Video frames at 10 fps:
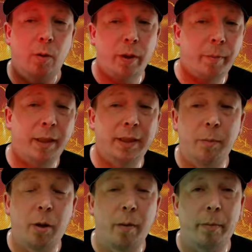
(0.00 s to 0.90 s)
with
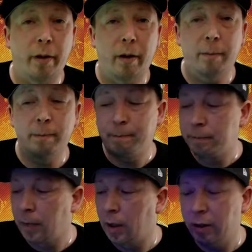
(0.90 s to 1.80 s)
PC Part Picker
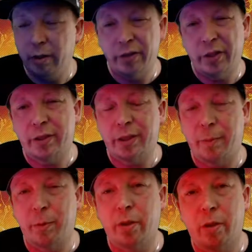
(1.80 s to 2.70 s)
using
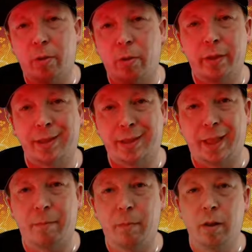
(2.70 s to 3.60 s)
similar or the
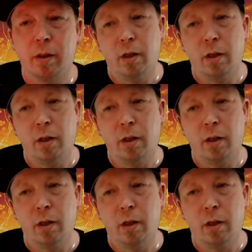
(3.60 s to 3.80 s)
same